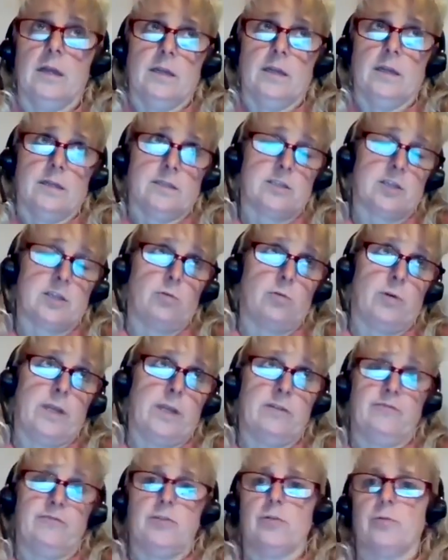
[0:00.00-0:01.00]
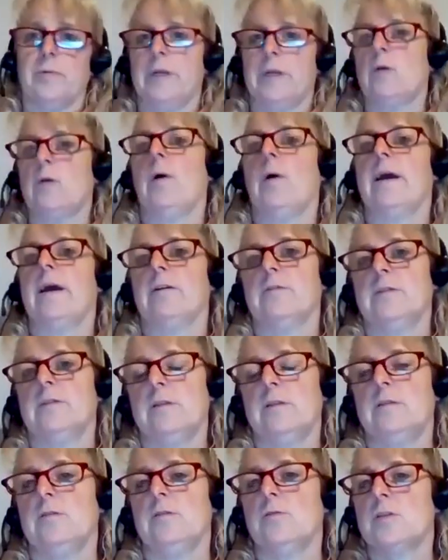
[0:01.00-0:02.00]
So if you're required
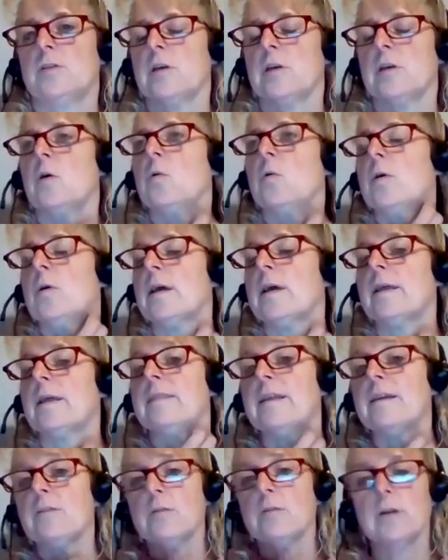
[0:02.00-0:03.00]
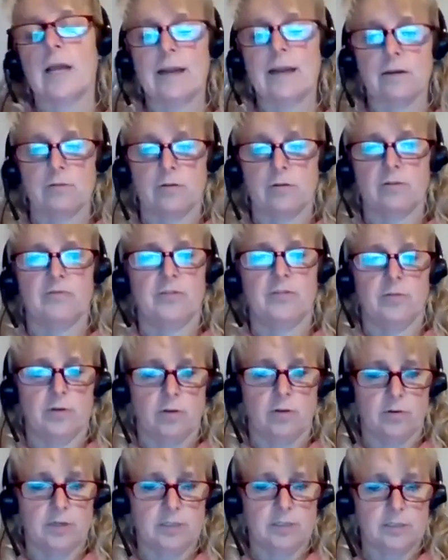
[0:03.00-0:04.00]
to do so, I don't know if you
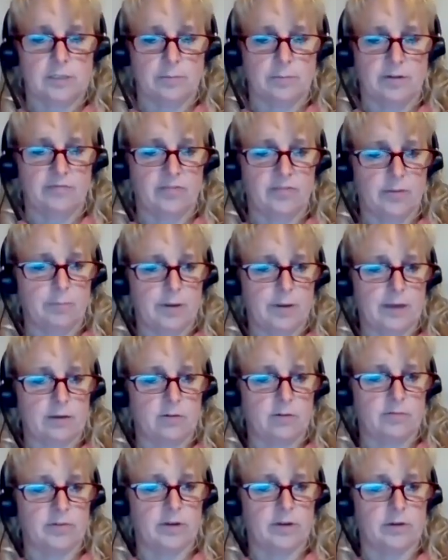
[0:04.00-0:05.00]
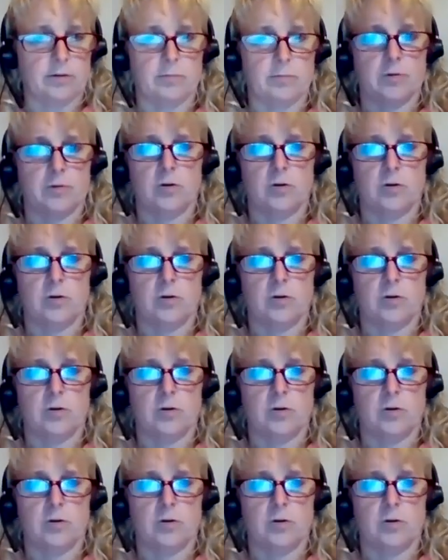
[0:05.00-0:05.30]
noticed, let me flip back over here real